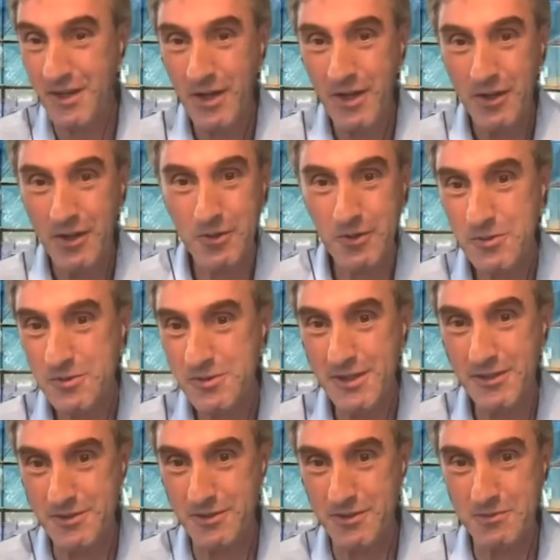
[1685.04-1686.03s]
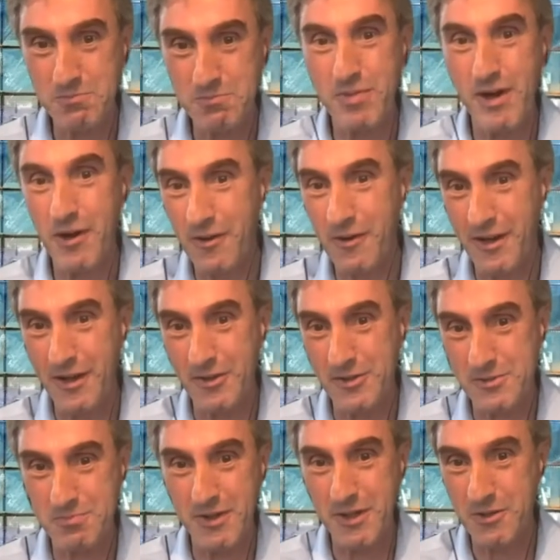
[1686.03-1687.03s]
Do you see certain parallels
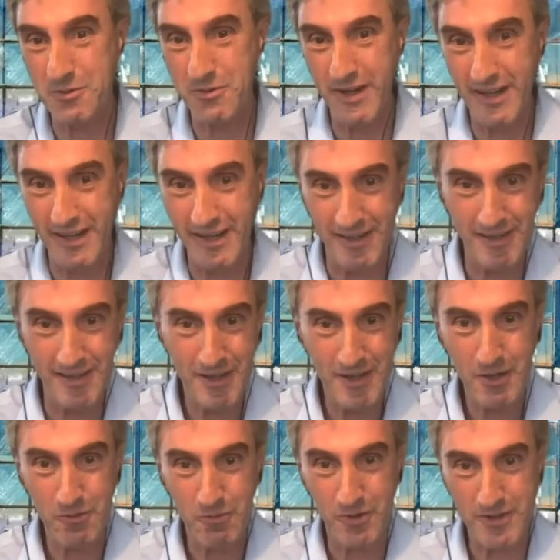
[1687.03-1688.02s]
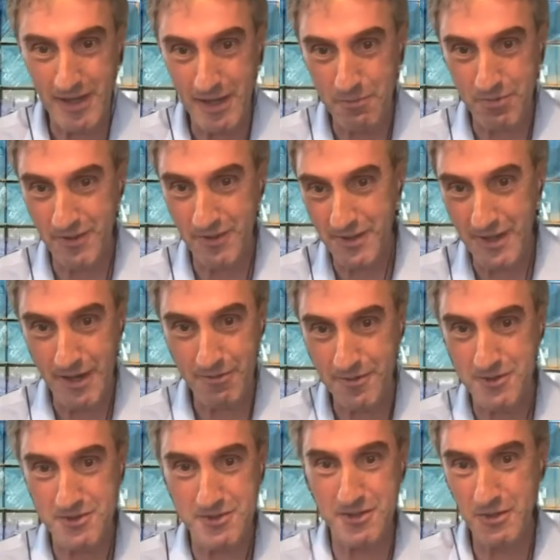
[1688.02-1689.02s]
between what happened after
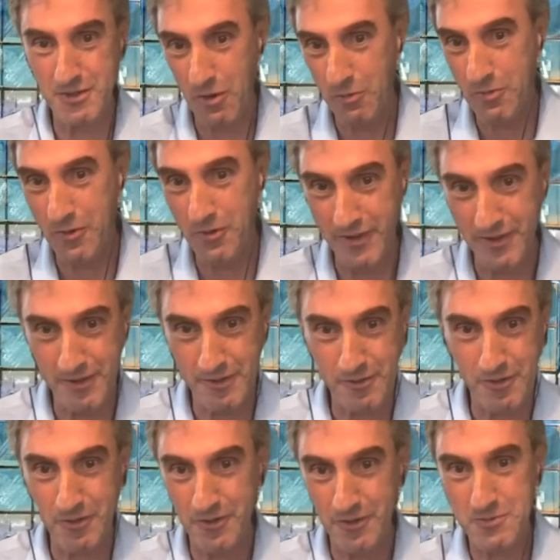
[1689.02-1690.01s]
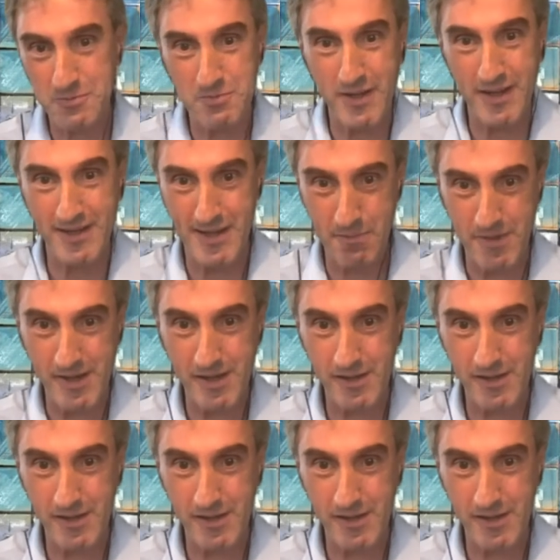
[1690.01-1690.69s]
Chernobyl and the current pandemic?